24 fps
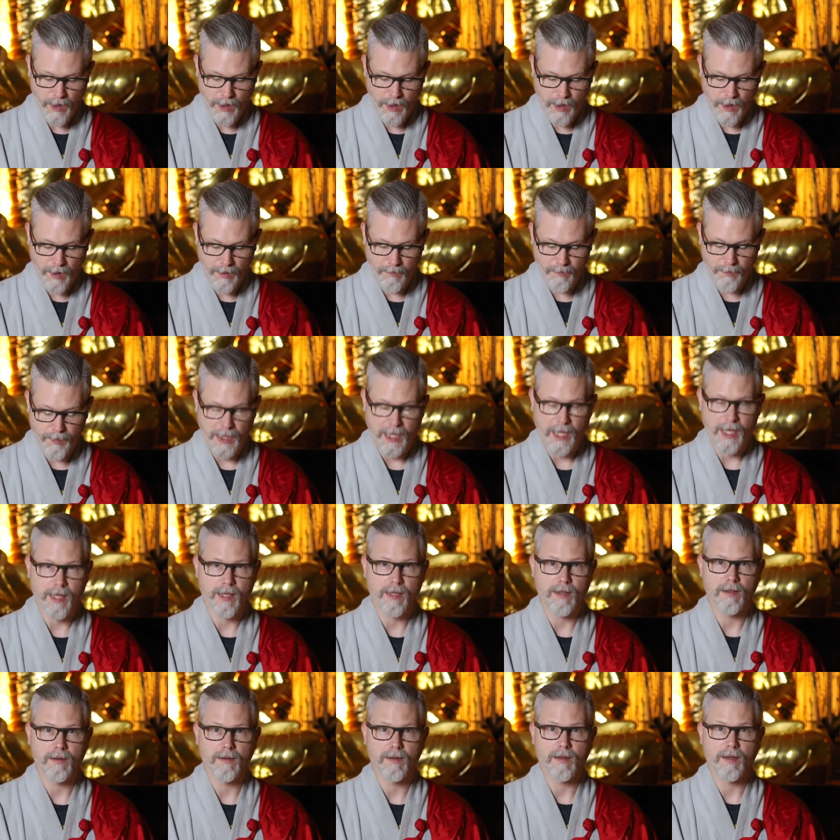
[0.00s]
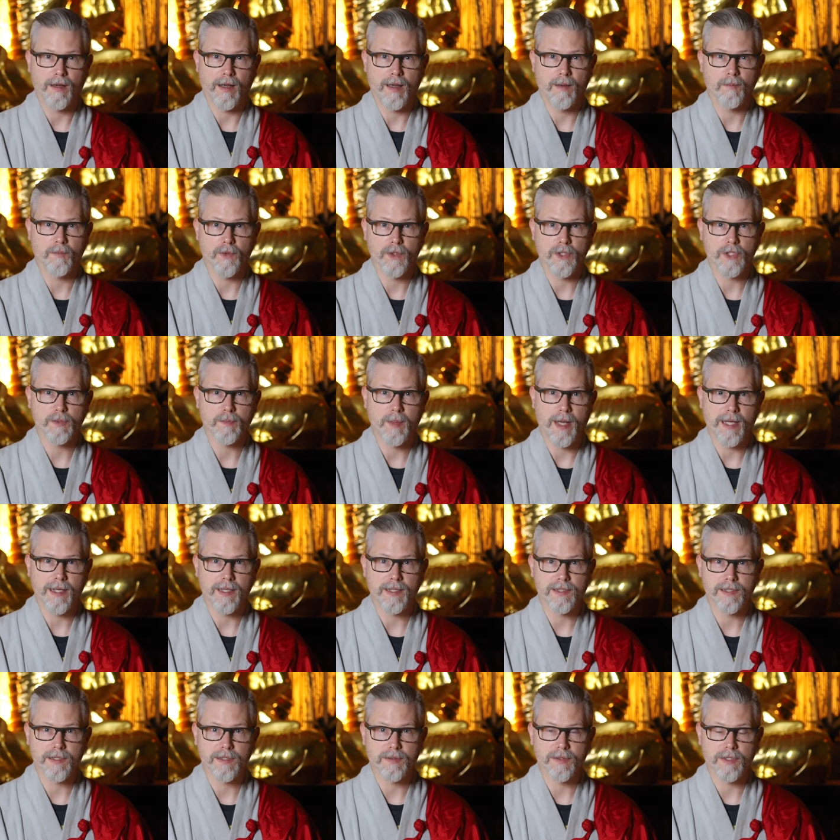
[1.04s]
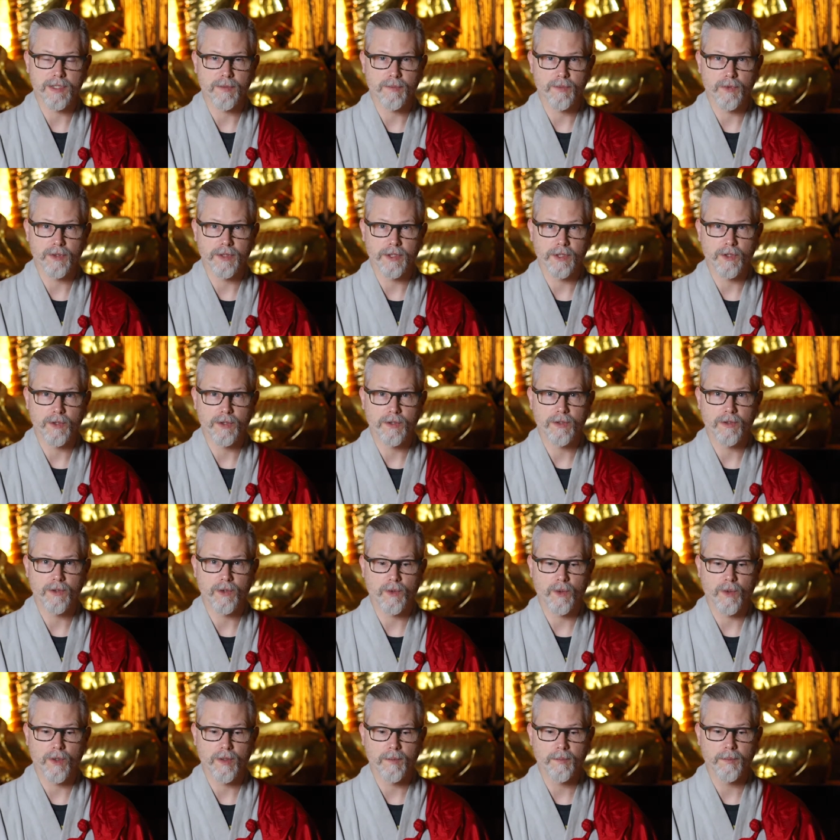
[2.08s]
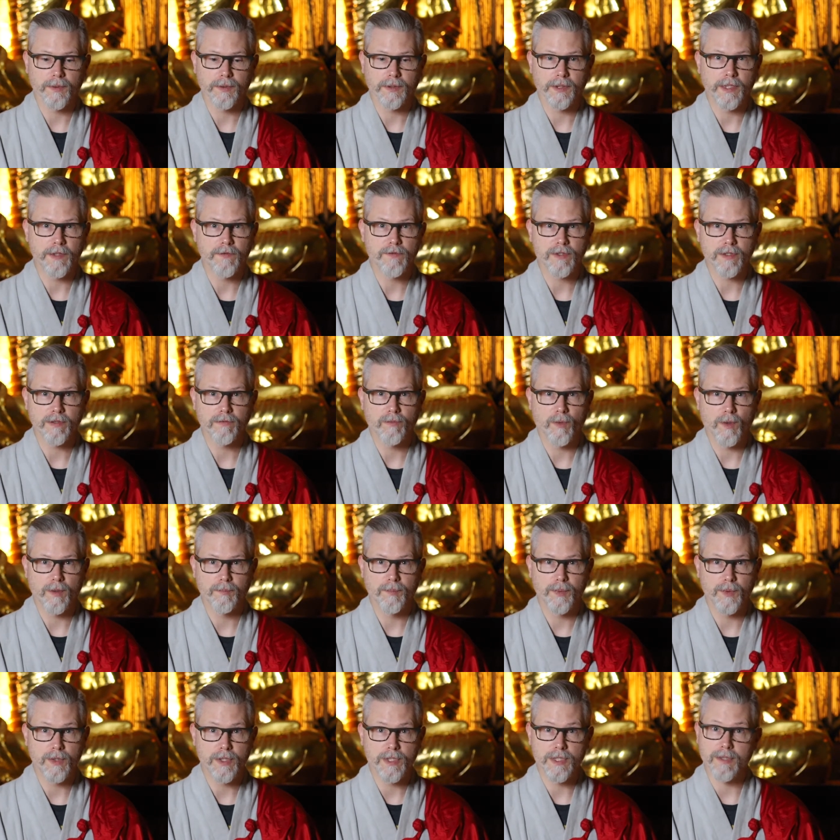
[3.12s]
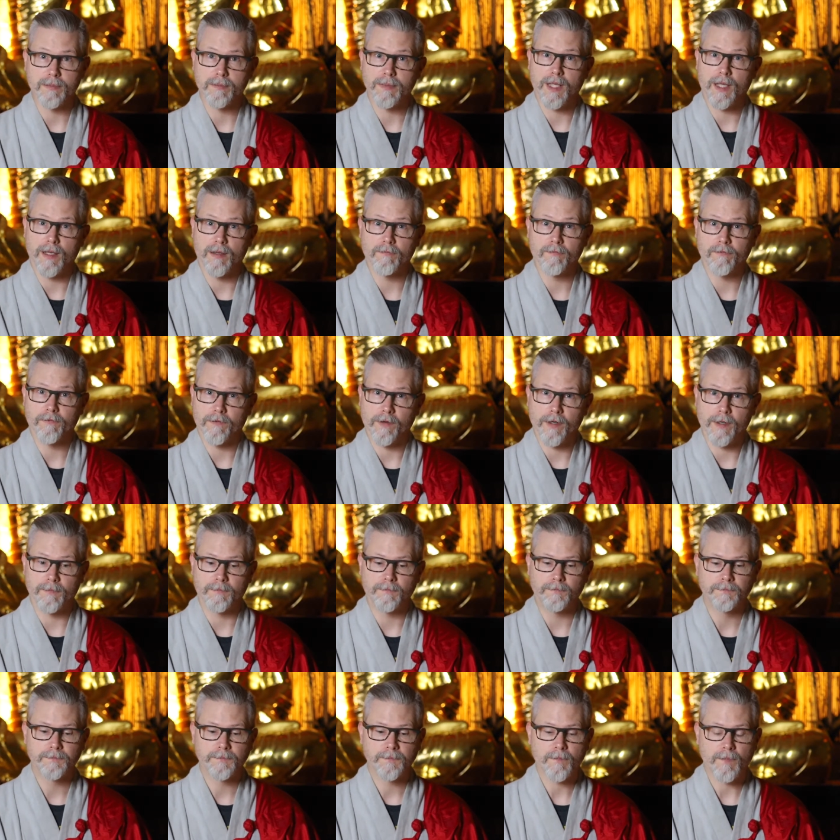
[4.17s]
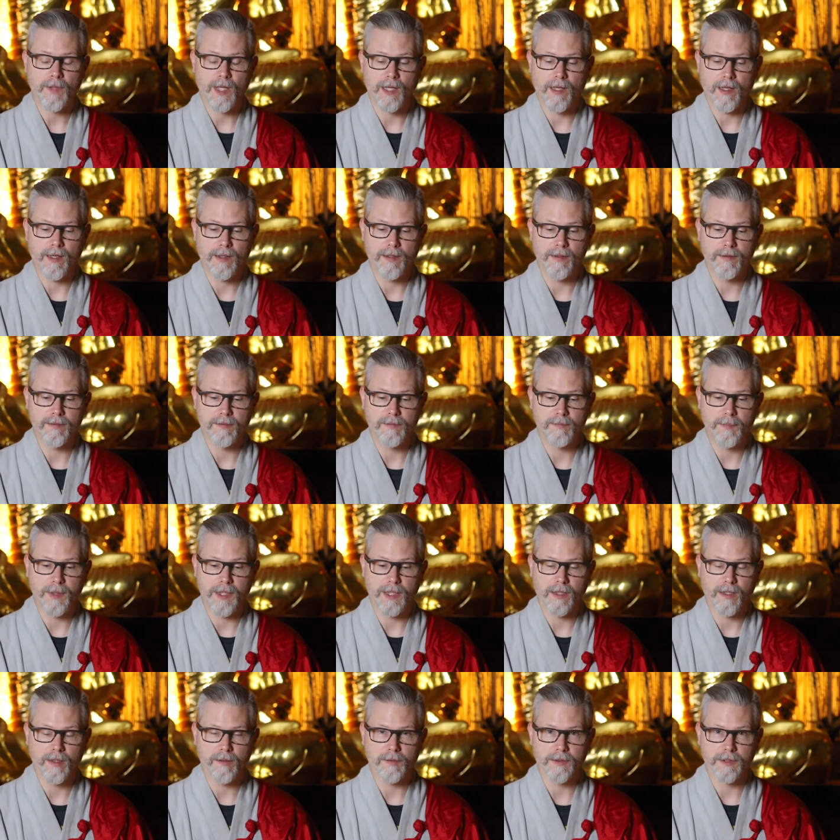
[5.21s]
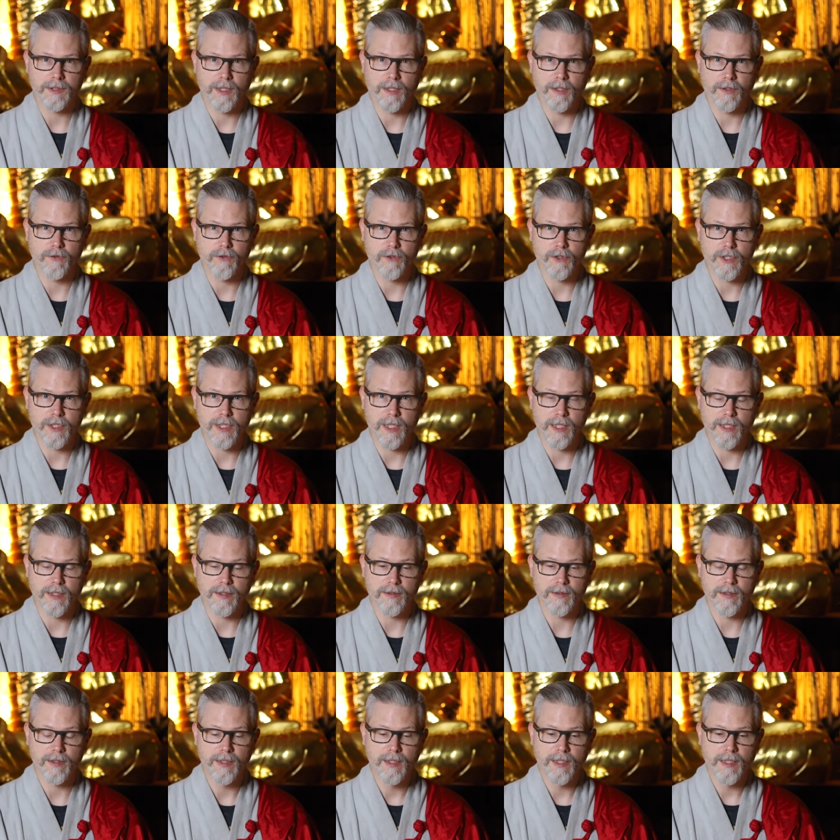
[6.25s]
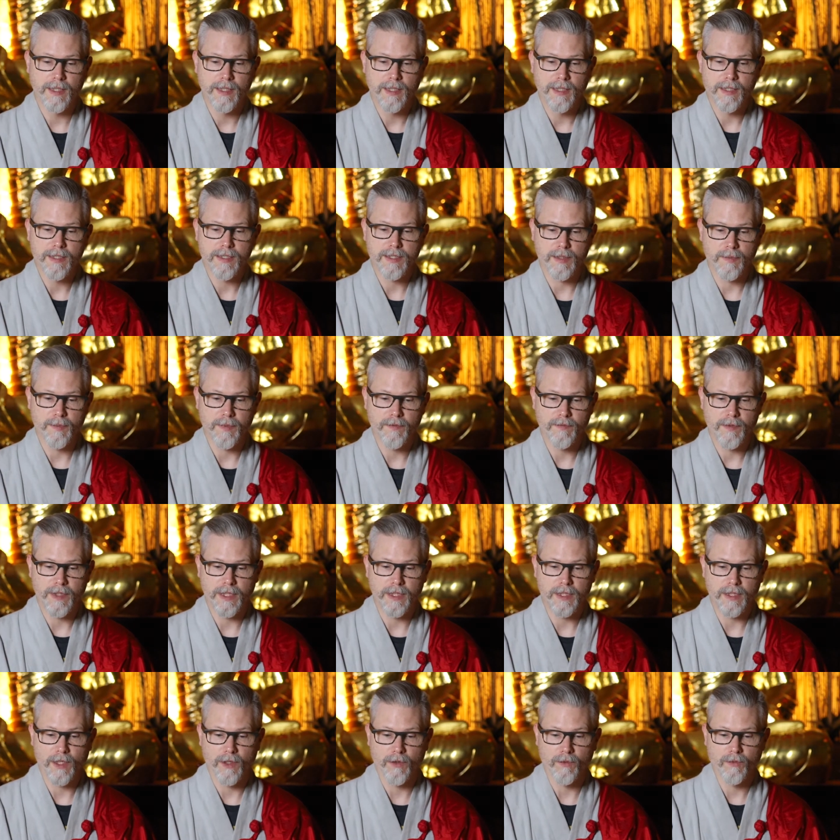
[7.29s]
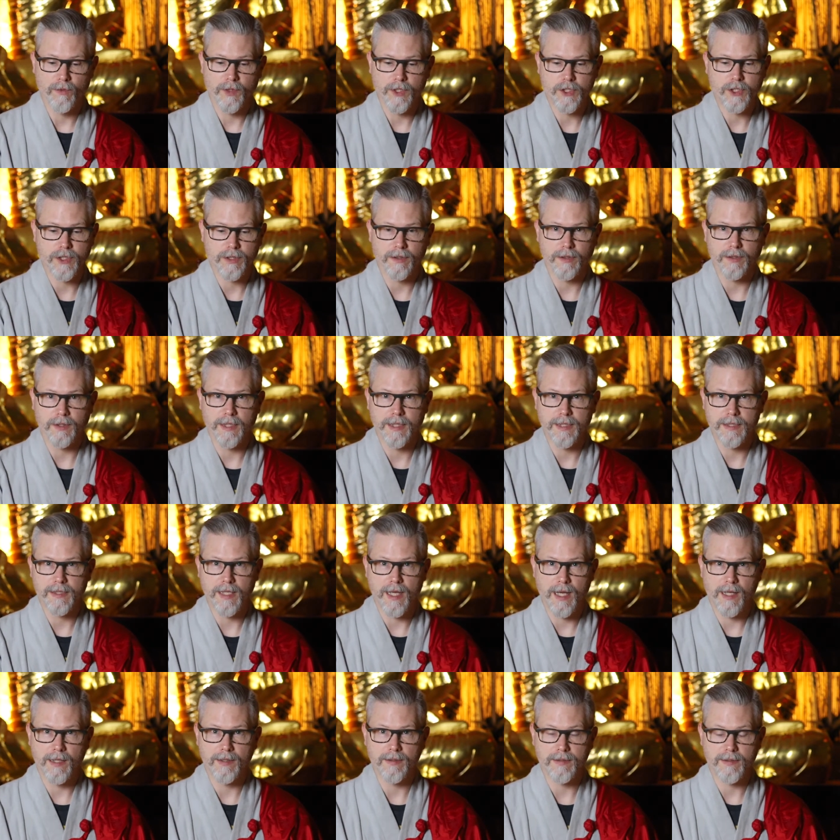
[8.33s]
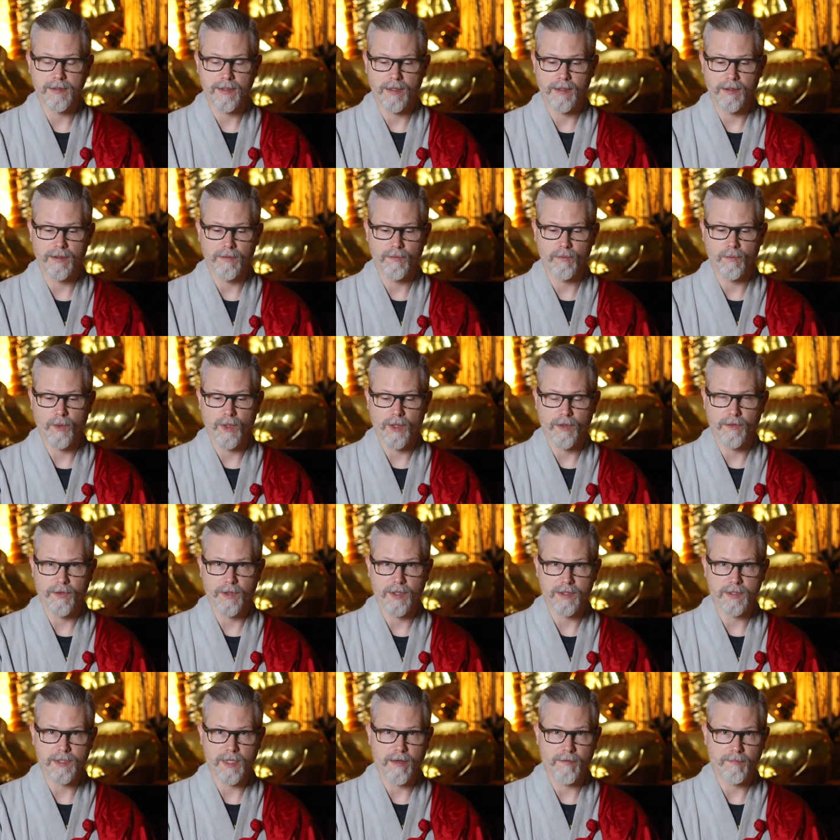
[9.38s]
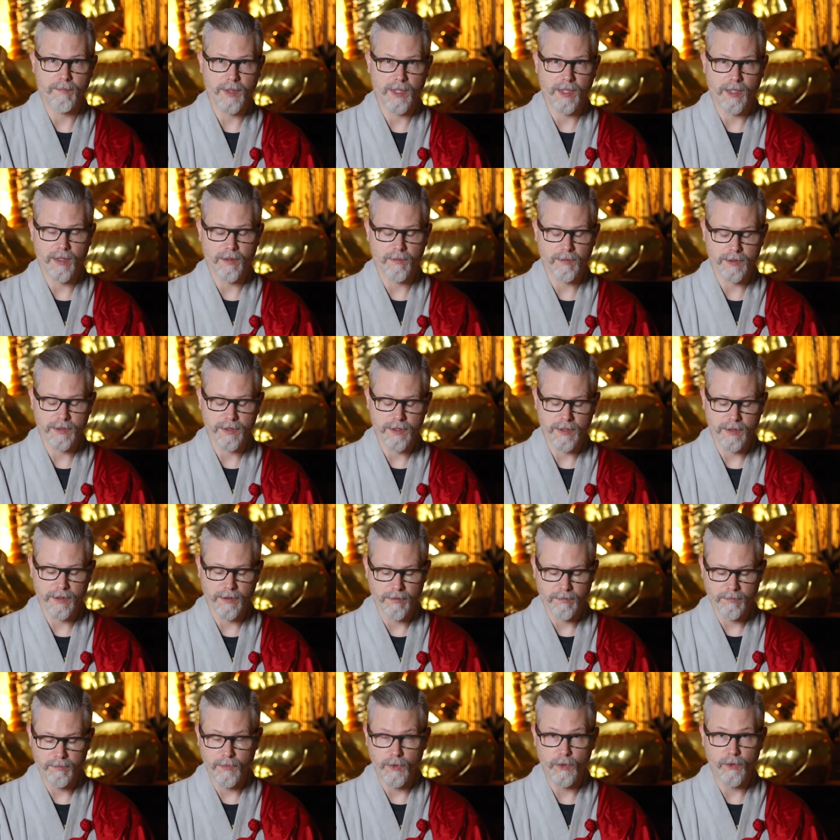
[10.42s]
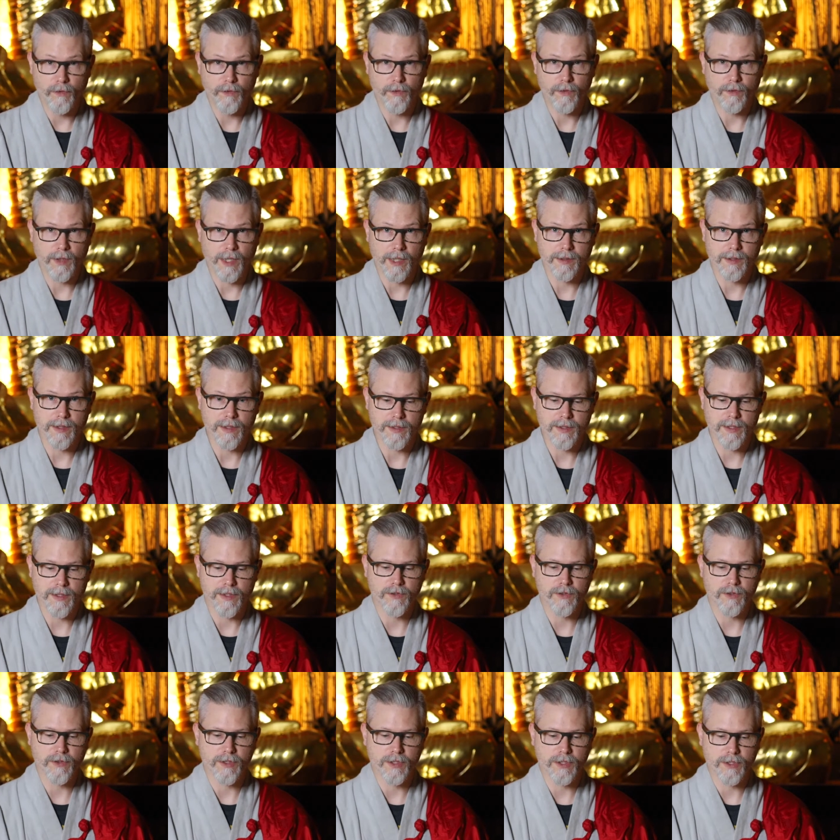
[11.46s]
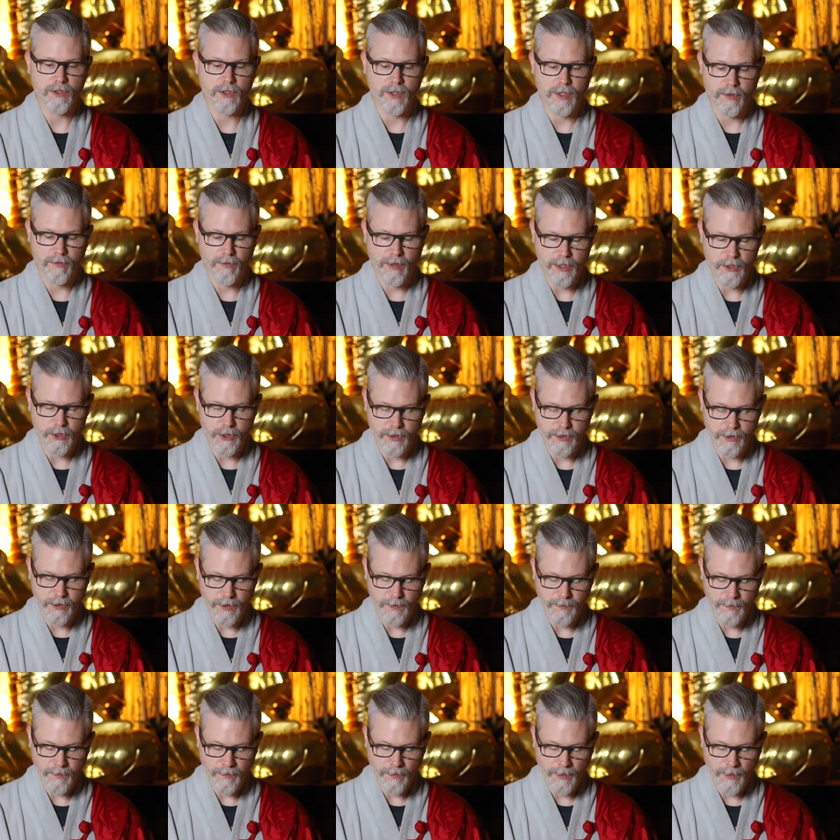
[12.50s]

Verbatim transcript: um, but I am responding to some really core beliefs of what Buddhism came from and being able to understand some of the original intent and where things have been able to move throughout the centuries and generations.